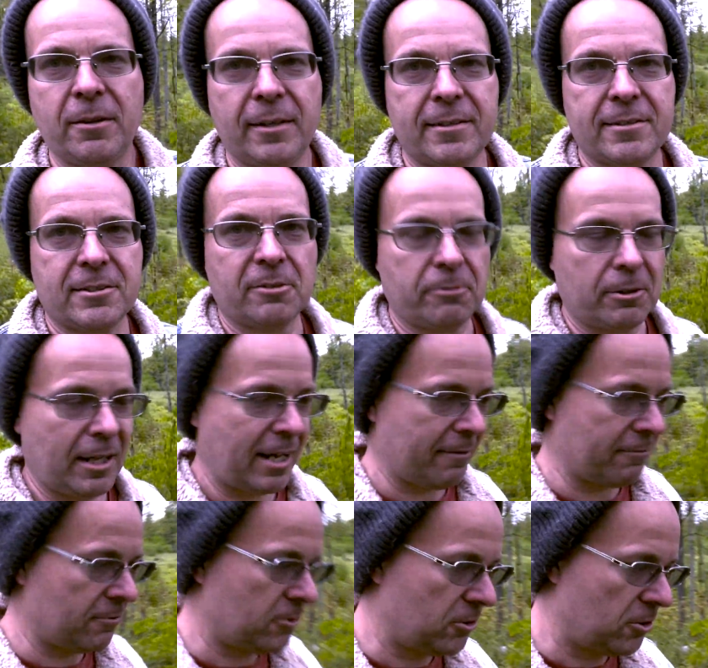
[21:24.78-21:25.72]
They just don't want to
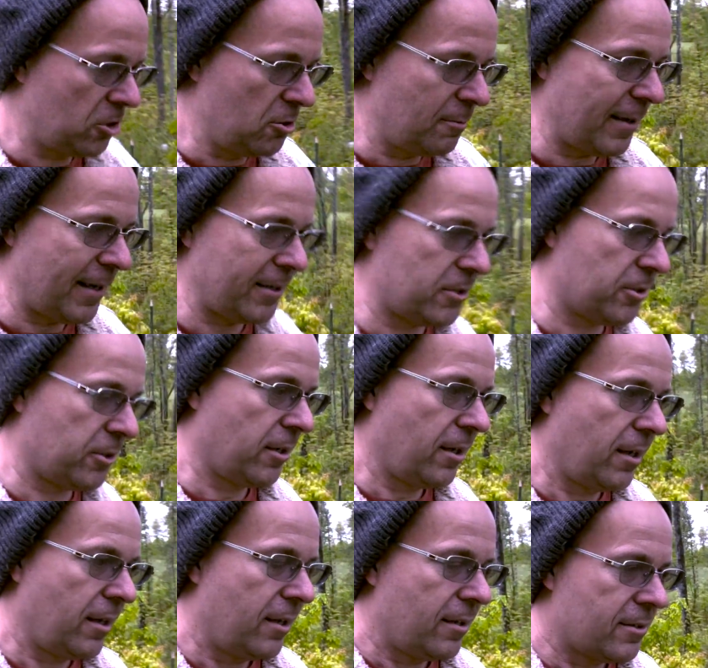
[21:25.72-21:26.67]
have too much.
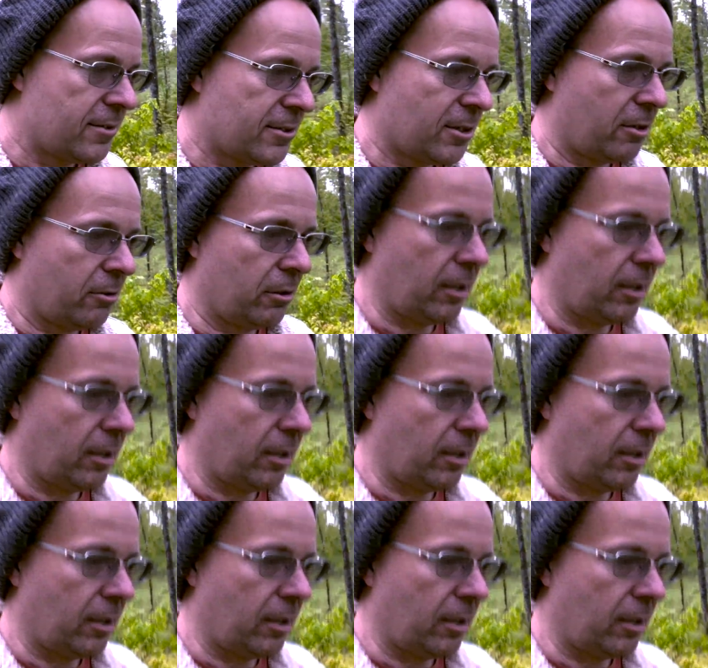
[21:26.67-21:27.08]
So